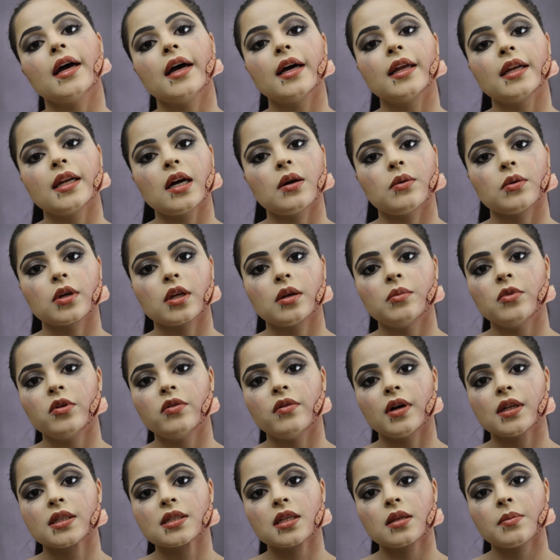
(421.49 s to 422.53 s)
and now we're going to move
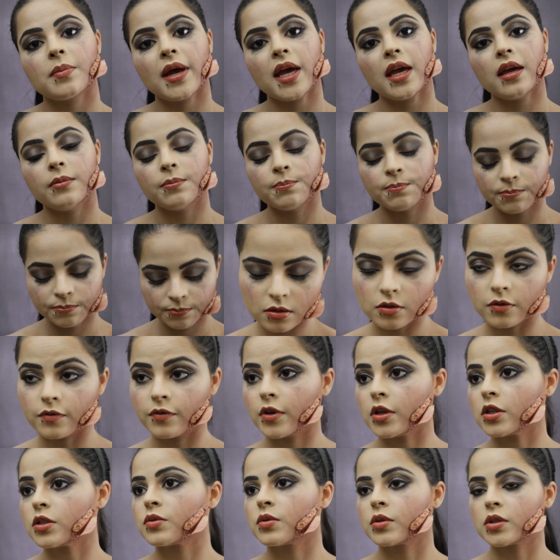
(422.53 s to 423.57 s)
on to the paint. So
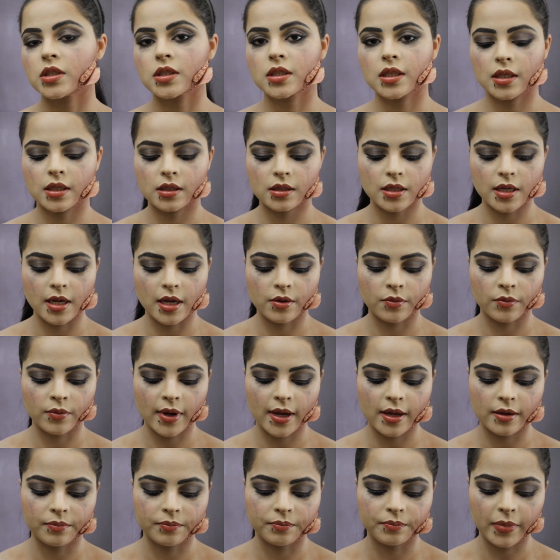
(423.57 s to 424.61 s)
first we're just going to take
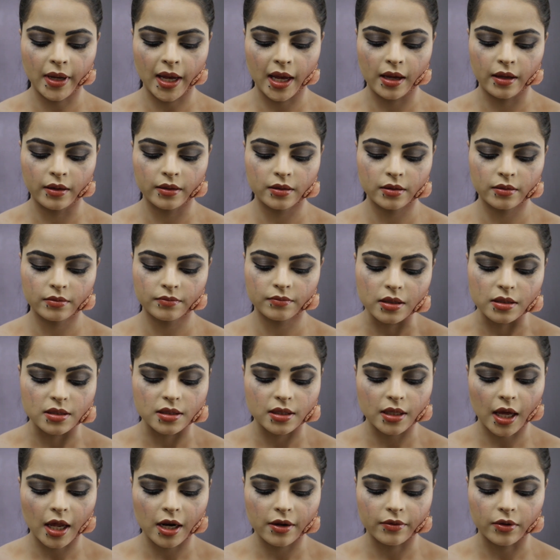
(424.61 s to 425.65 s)
red paint. This
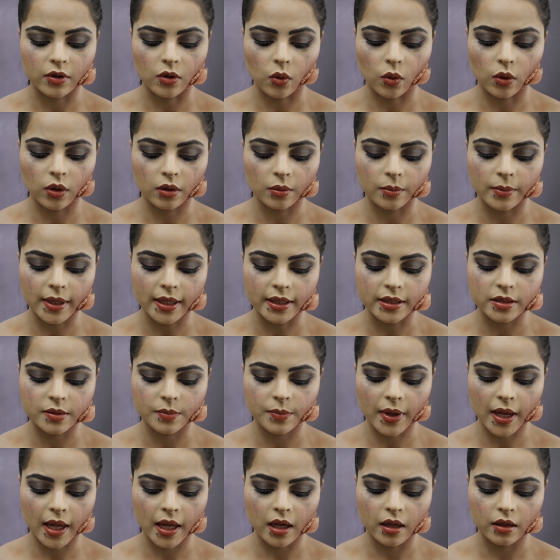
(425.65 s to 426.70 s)
is kind of an
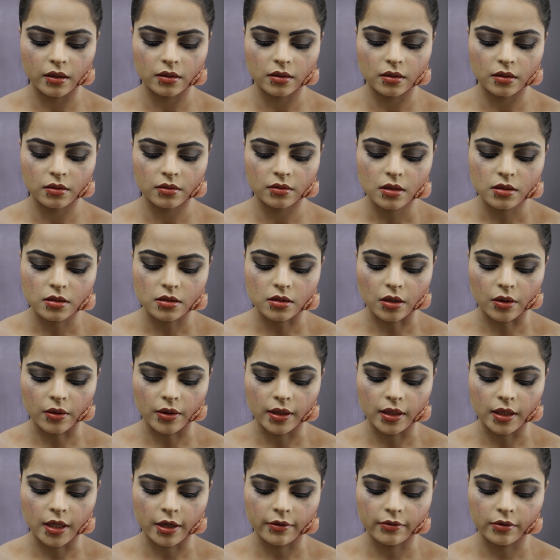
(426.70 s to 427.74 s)
oil-based paint, so
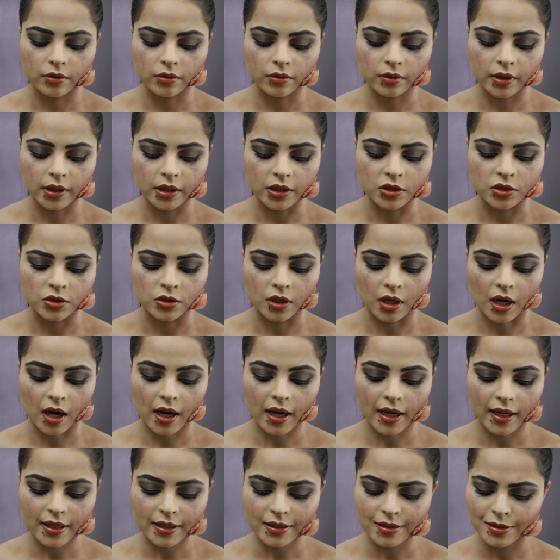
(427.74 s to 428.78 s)
it never really
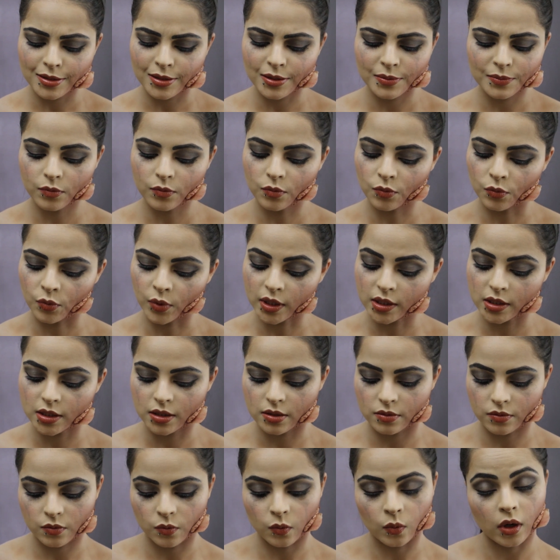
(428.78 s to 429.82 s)
dries,
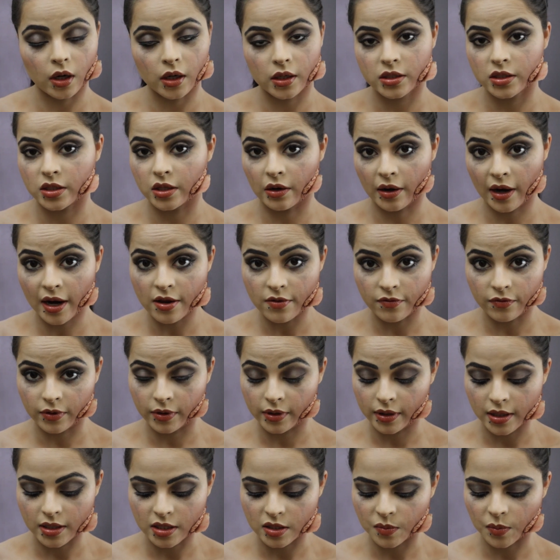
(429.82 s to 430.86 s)
which works great for
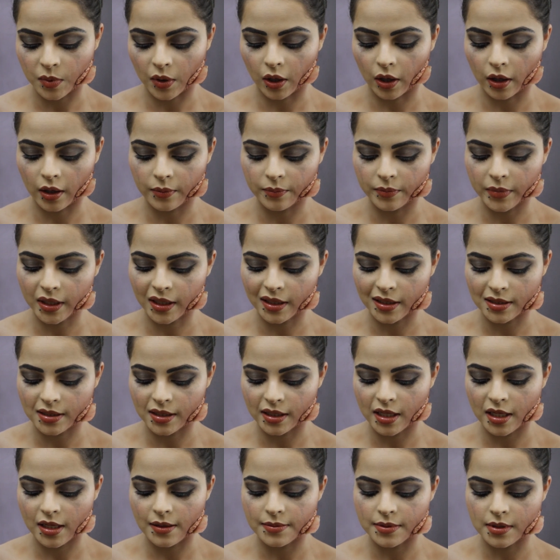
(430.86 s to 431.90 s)
this part because
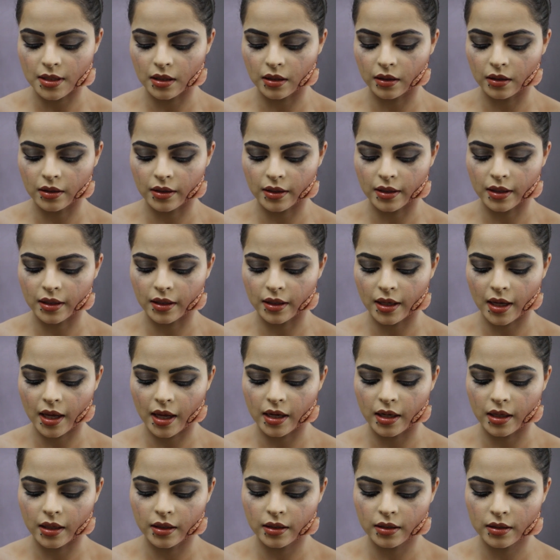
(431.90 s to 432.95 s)
it keeps it looking
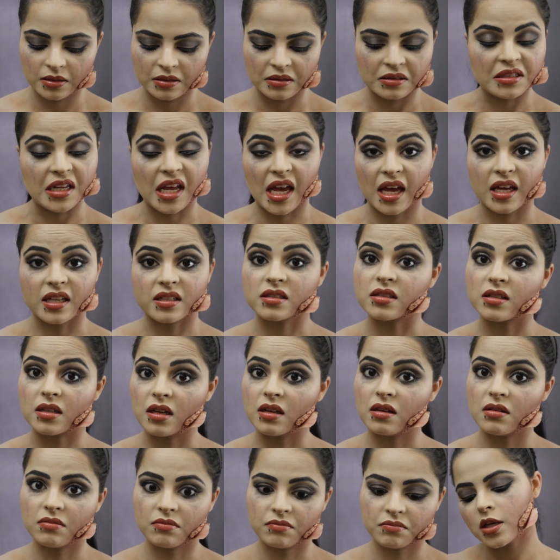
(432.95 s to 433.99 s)
kind of
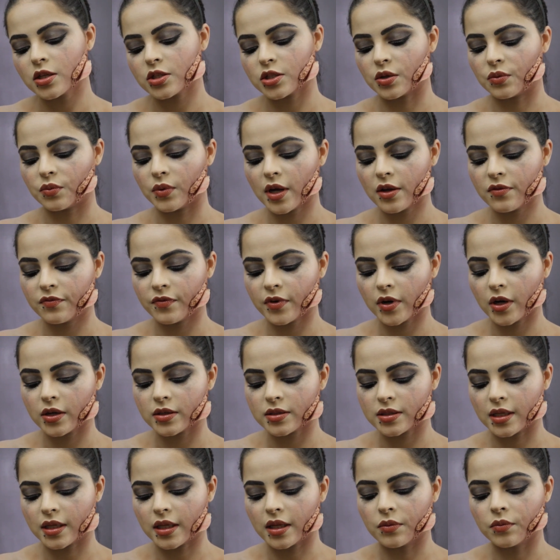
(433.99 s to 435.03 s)
nasty. So red
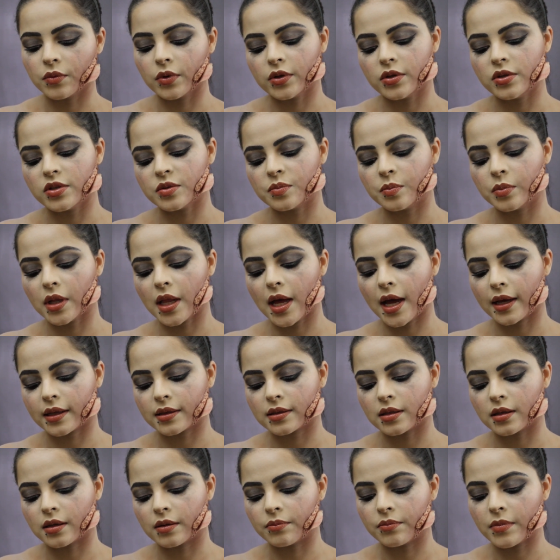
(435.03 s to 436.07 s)
first, and then we'll use black
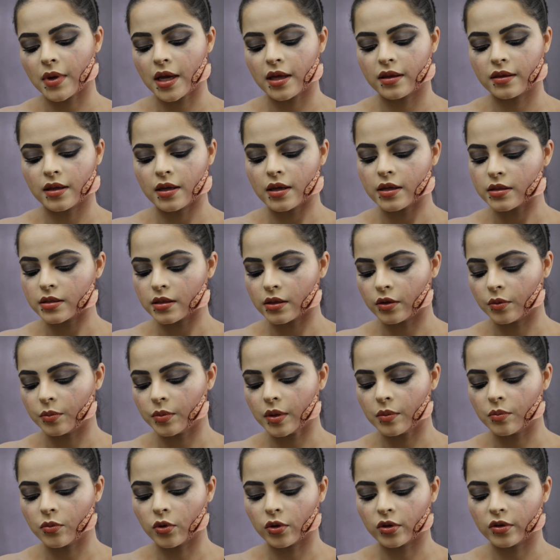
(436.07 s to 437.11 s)
to make things a little
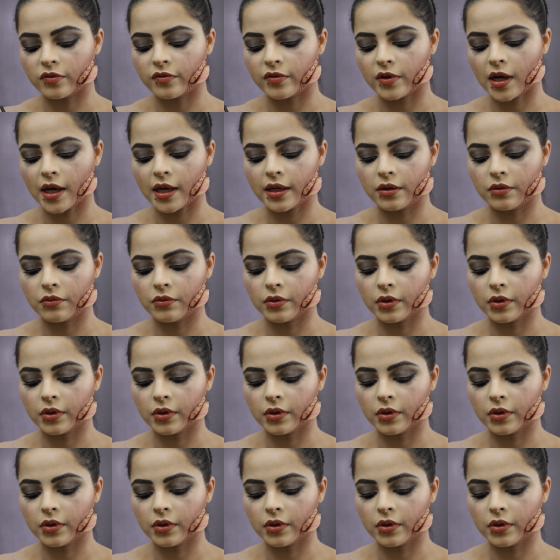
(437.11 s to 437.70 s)
bit more defined and